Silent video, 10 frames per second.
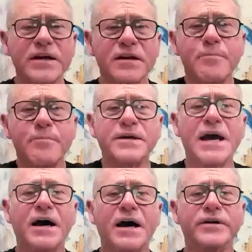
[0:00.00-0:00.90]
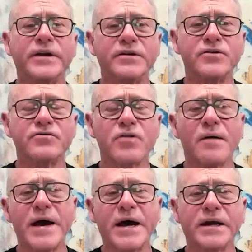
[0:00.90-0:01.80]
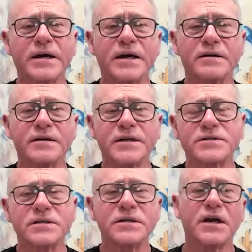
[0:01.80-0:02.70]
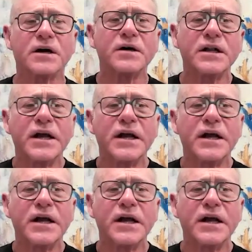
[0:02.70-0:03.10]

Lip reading: up and down and traumatic and this, and